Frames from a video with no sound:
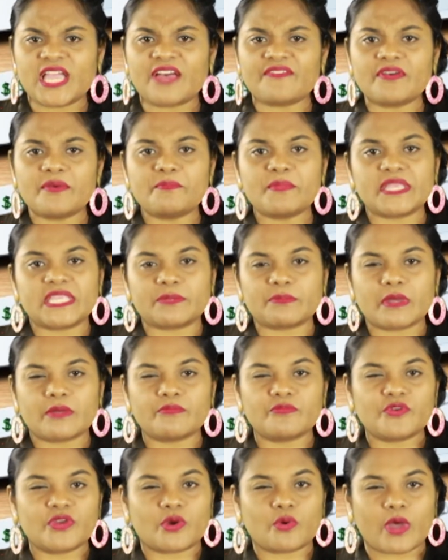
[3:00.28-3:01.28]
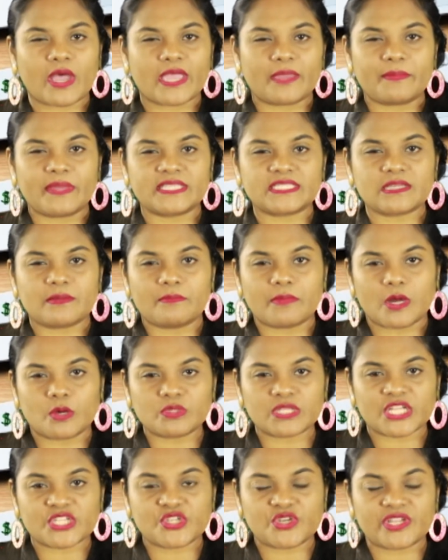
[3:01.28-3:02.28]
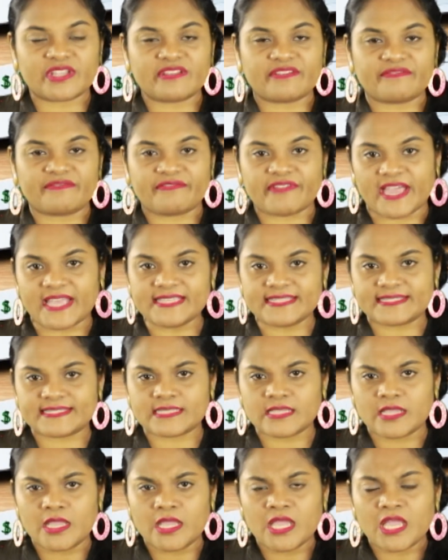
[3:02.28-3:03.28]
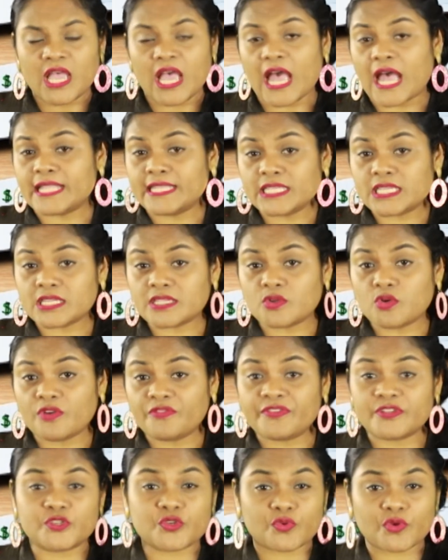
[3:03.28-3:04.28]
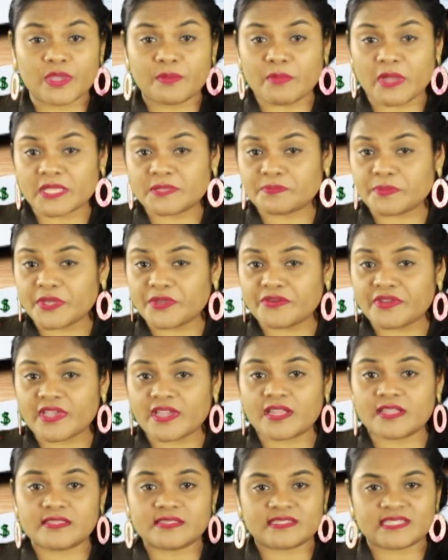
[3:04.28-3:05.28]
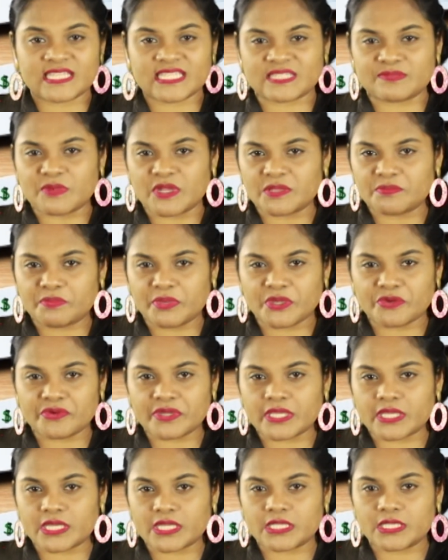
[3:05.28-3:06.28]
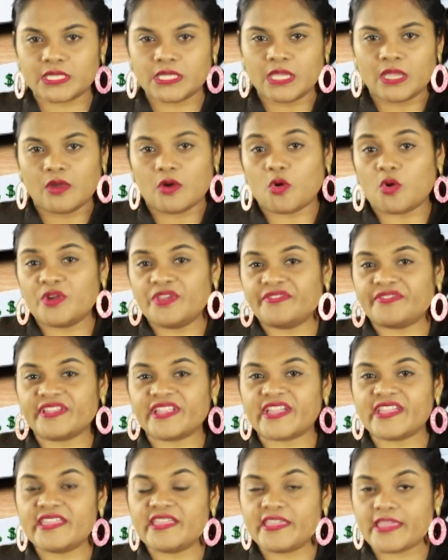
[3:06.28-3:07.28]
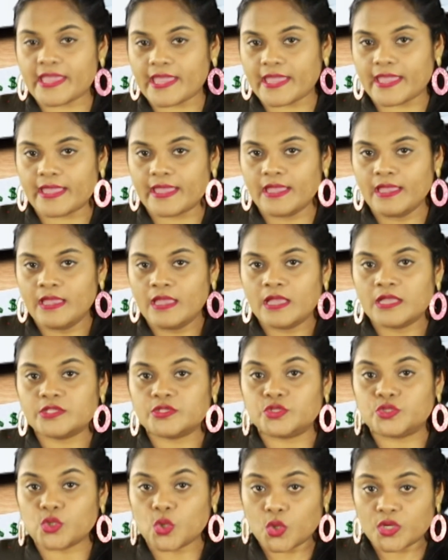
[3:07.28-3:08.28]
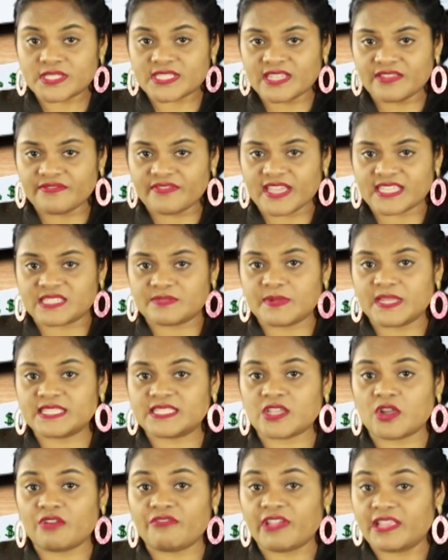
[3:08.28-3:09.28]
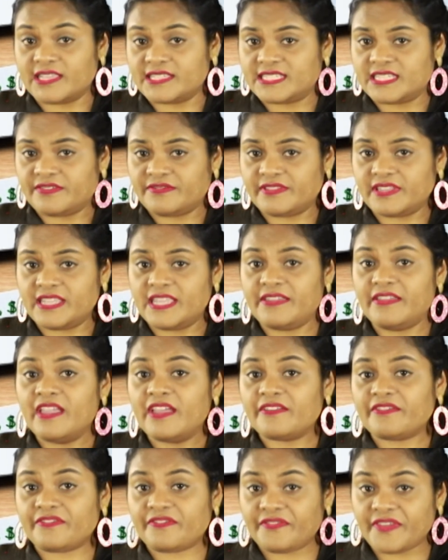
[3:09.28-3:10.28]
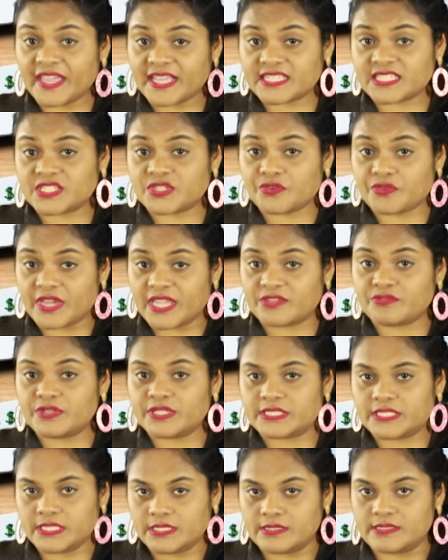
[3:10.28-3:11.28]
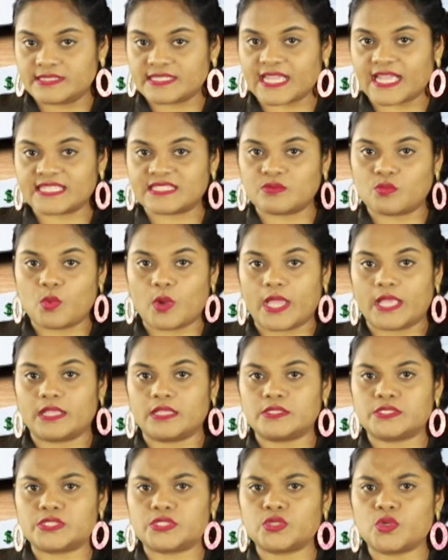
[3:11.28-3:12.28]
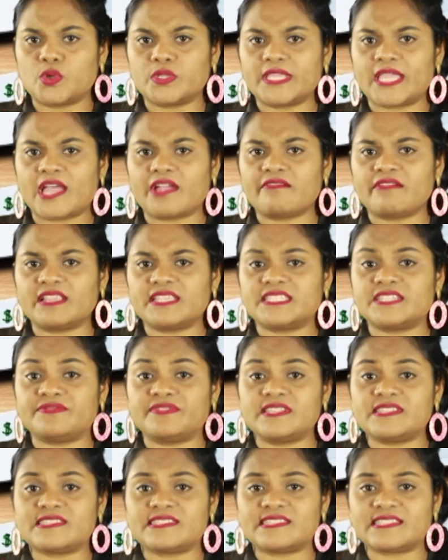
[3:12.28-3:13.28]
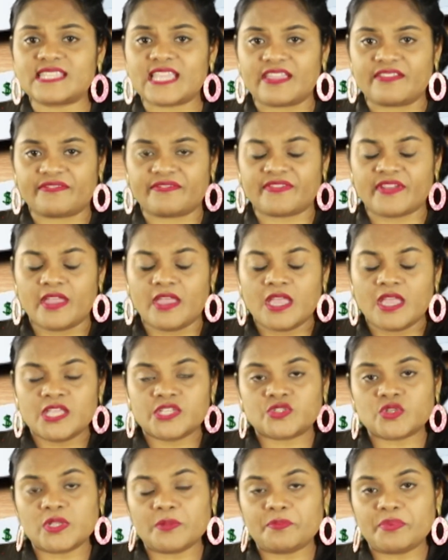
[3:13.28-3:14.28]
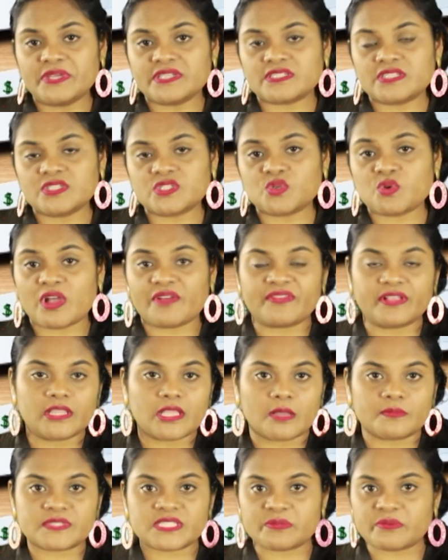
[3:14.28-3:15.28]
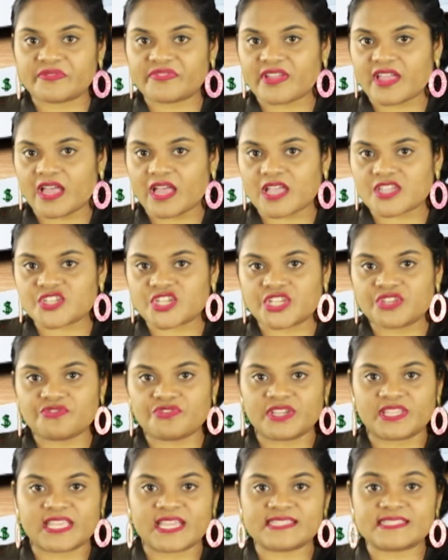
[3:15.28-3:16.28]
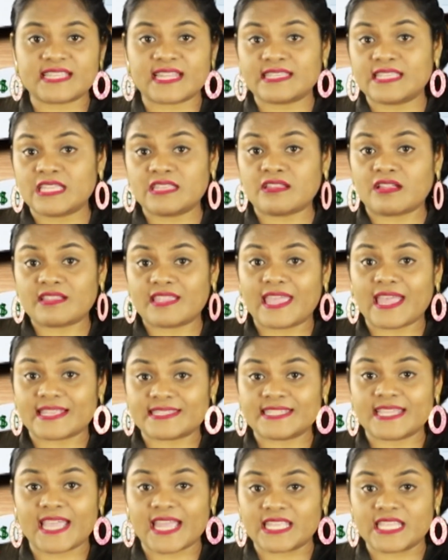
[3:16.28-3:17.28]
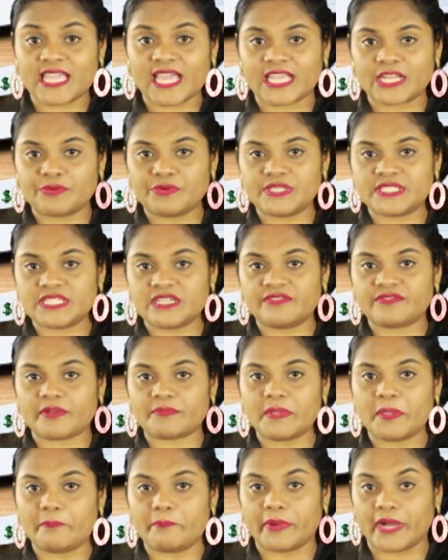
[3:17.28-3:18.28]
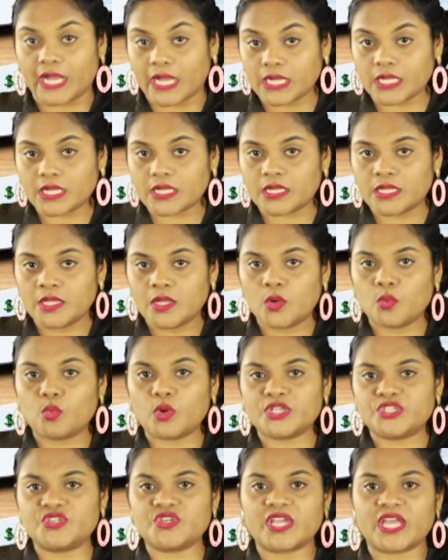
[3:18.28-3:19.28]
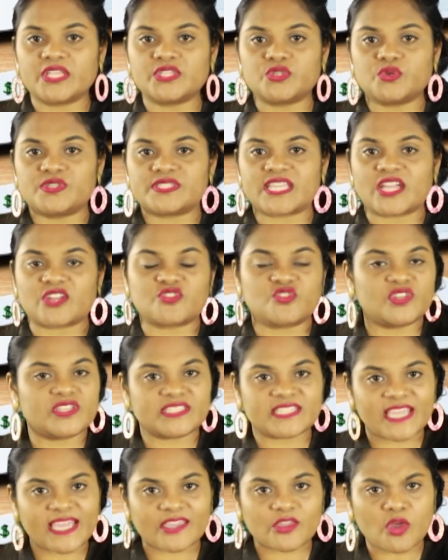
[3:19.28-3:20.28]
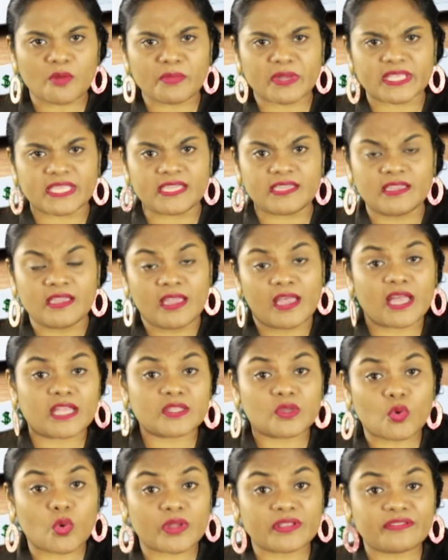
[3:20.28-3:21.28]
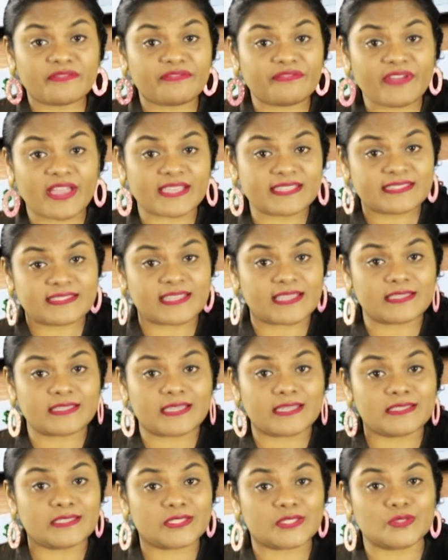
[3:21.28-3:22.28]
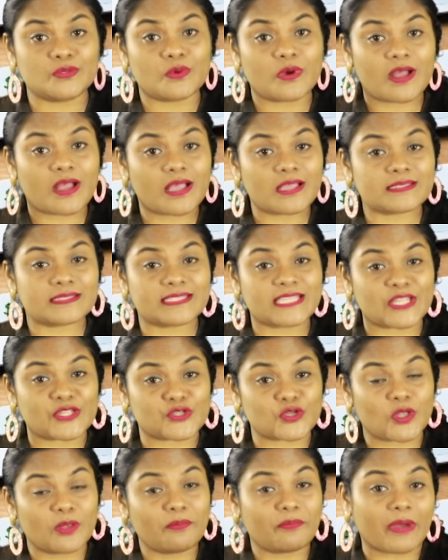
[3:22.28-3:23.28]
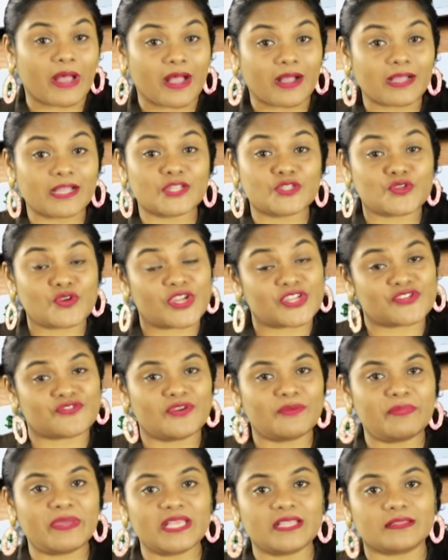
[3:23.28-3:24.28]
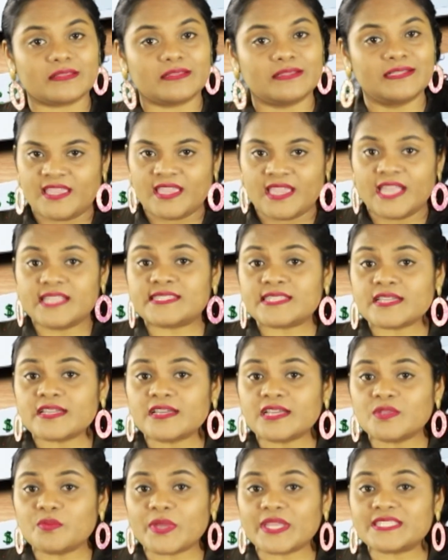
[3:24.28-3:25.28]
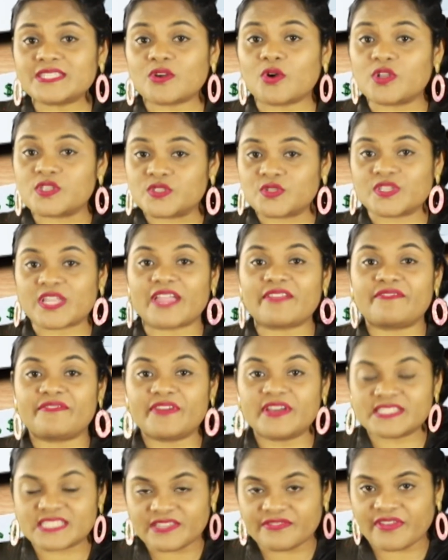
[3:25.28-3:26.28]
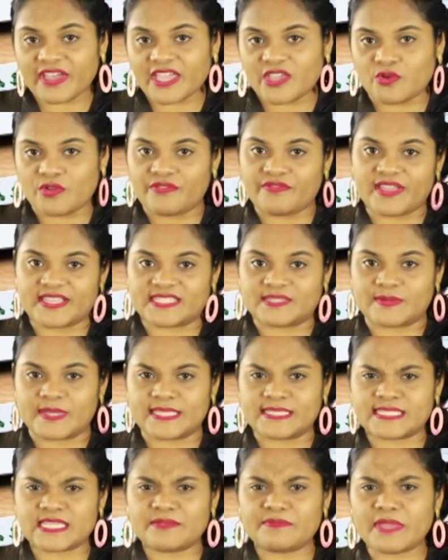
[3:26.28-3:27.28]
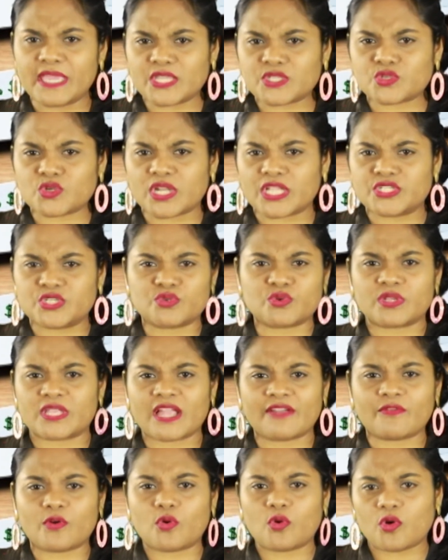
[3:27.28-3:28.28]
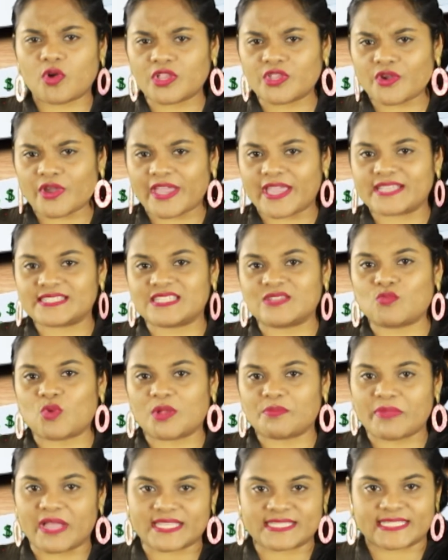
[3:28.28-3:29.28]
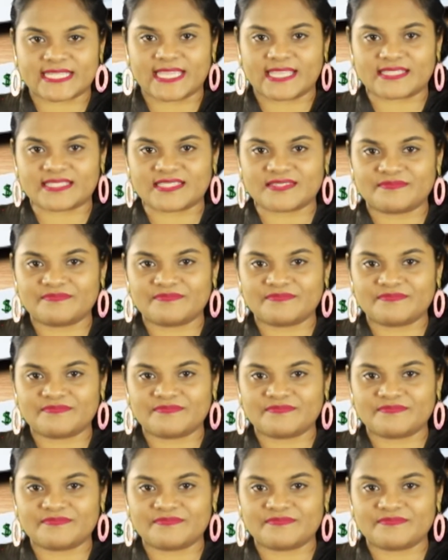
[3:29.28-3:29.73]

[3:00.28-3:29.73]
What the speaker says: have a minimum requirement amount that you can invest, and it can go for 3-month period, 6-month period, or even a year. Those investments are relatively fixed rate returns as well, so they are relatively safe. So the persons who have a lump sum of cash and realize that they're not getting any kind of return from the bank, what you can do is actually take your money and go and invest it into a central bank treasury bill. It's a good way to also diversify your investments and make sure that you don't have all your eggs in one basket.